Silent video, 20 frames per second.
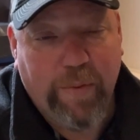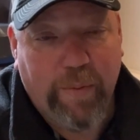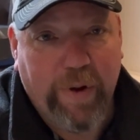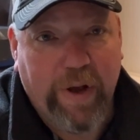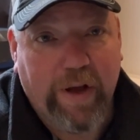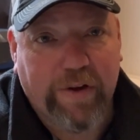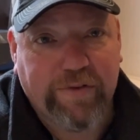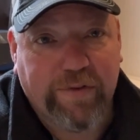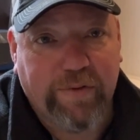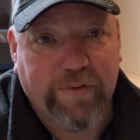We
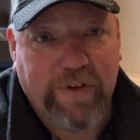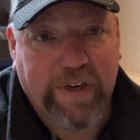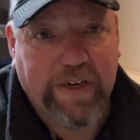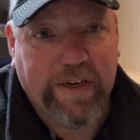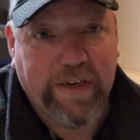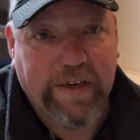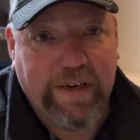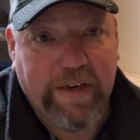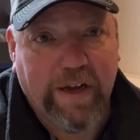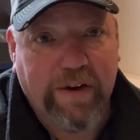also
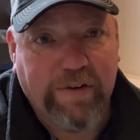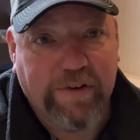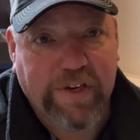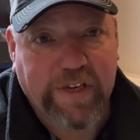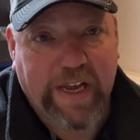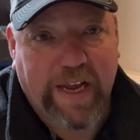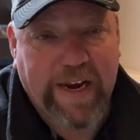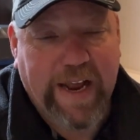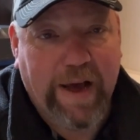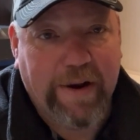didn't
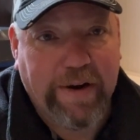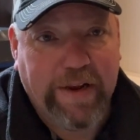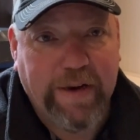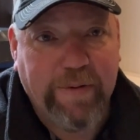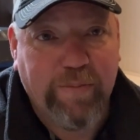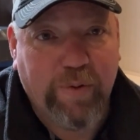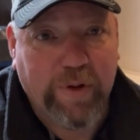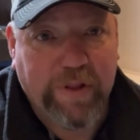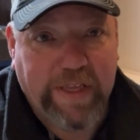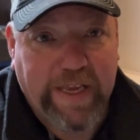understand how to
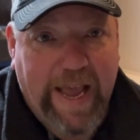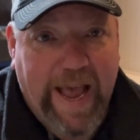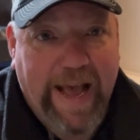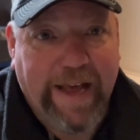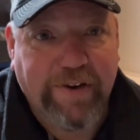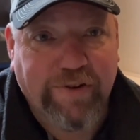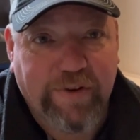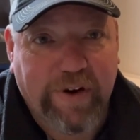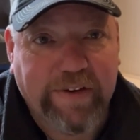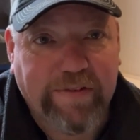input the
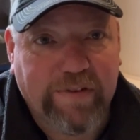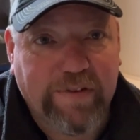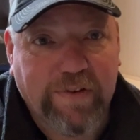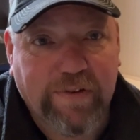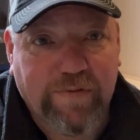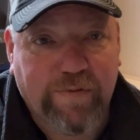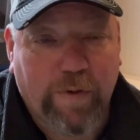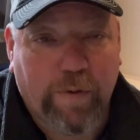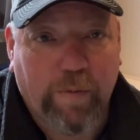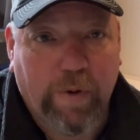
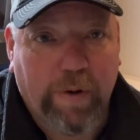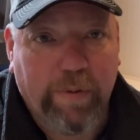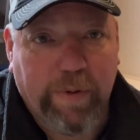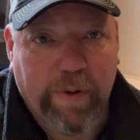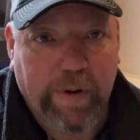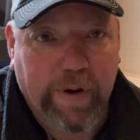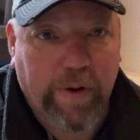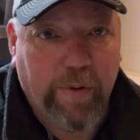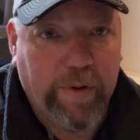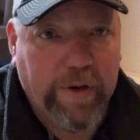addresses for where
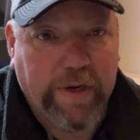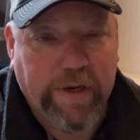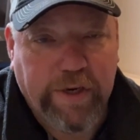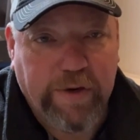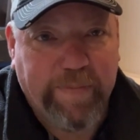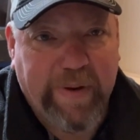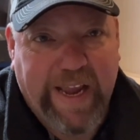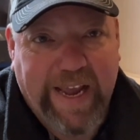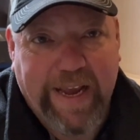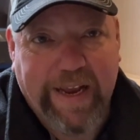we were going in
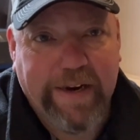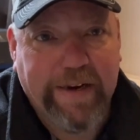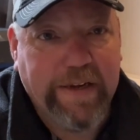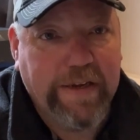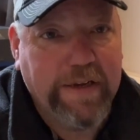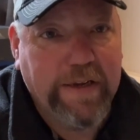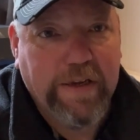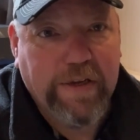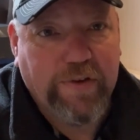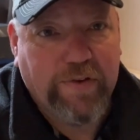Japan.
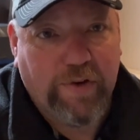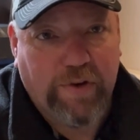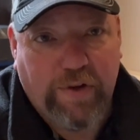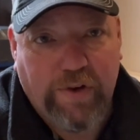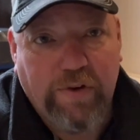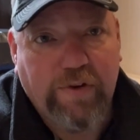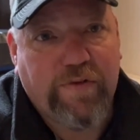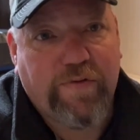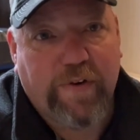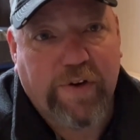So
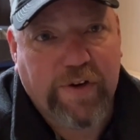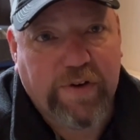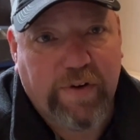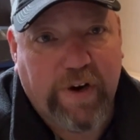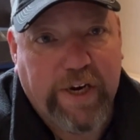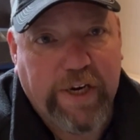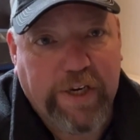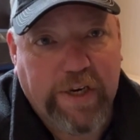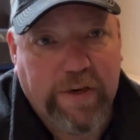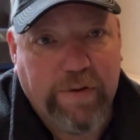huge
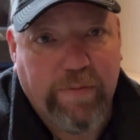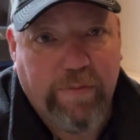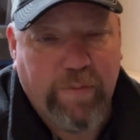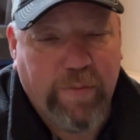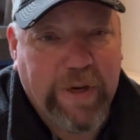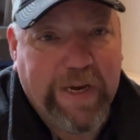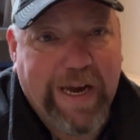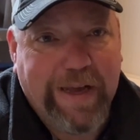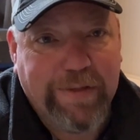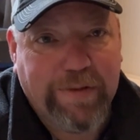frustration.
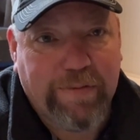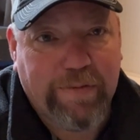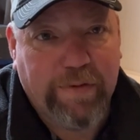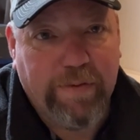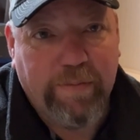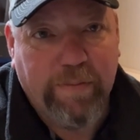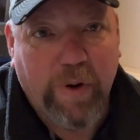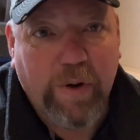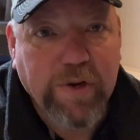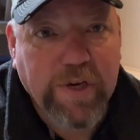We got
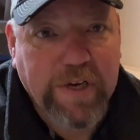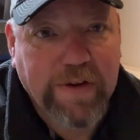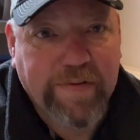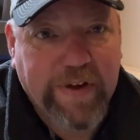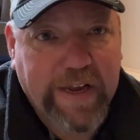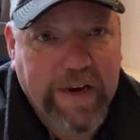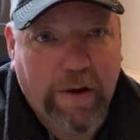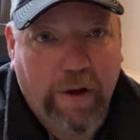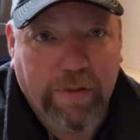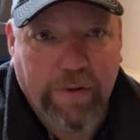through most of
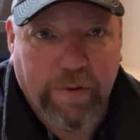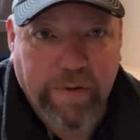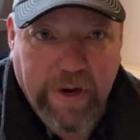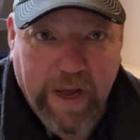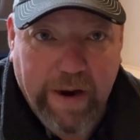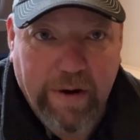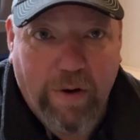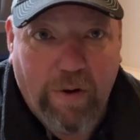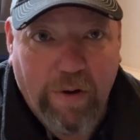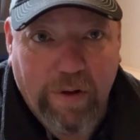it, although
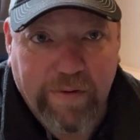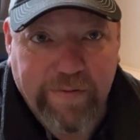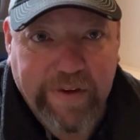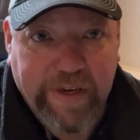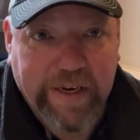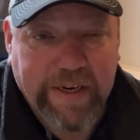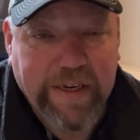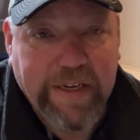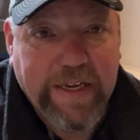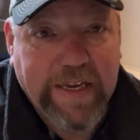not all of
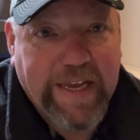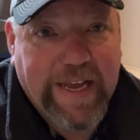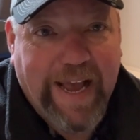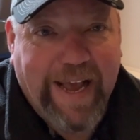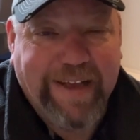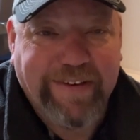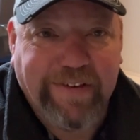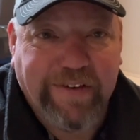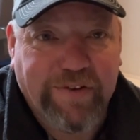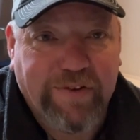it.
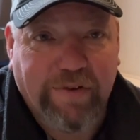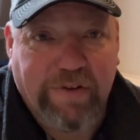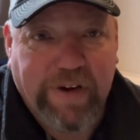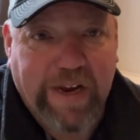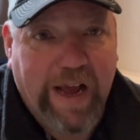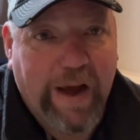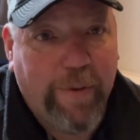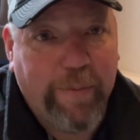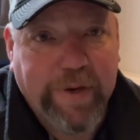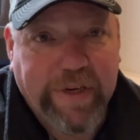As it turned
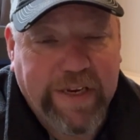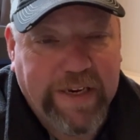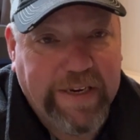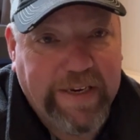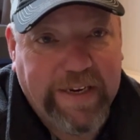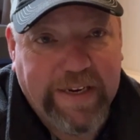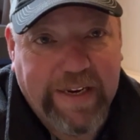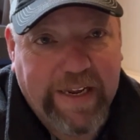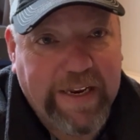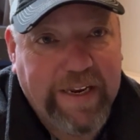out, we didn't
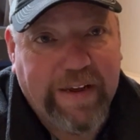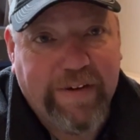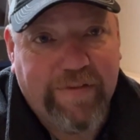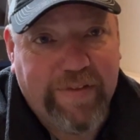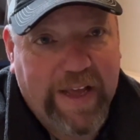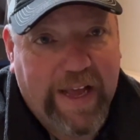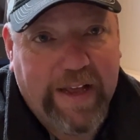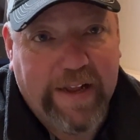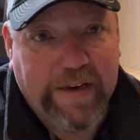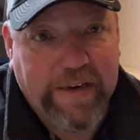need any of
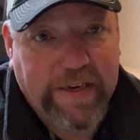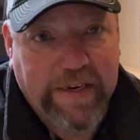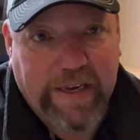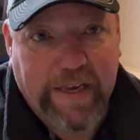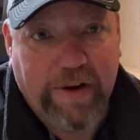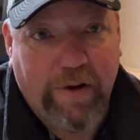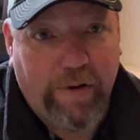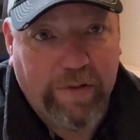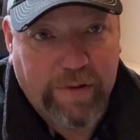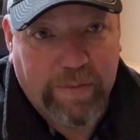that to
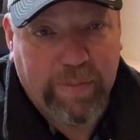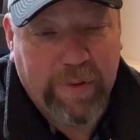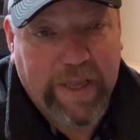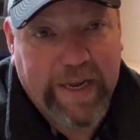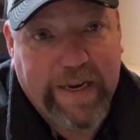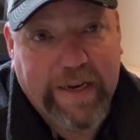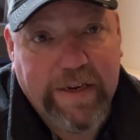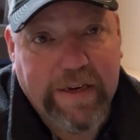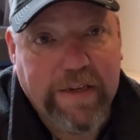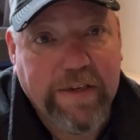get on the
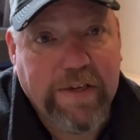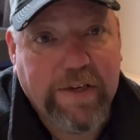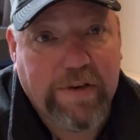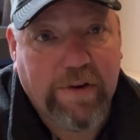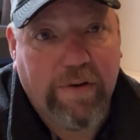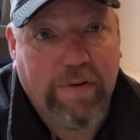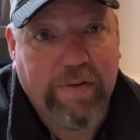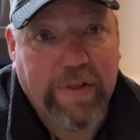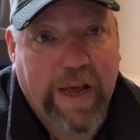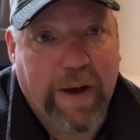plane.
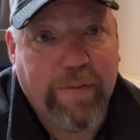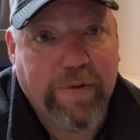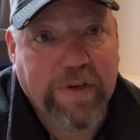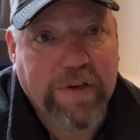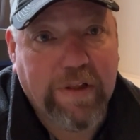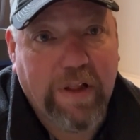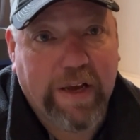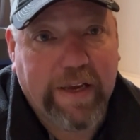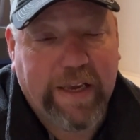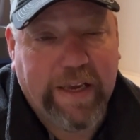So that
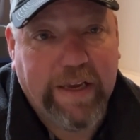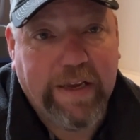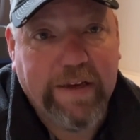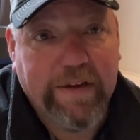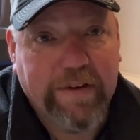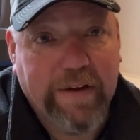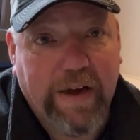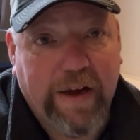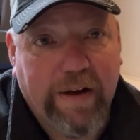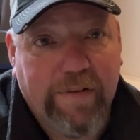was lucky
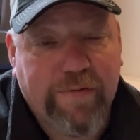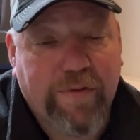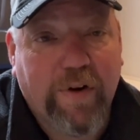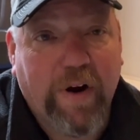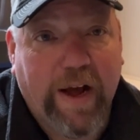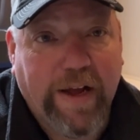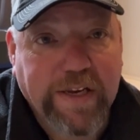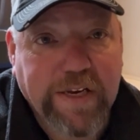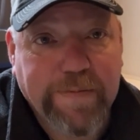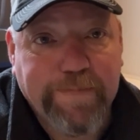for
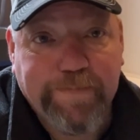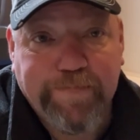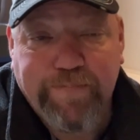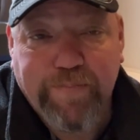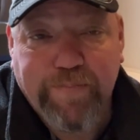us.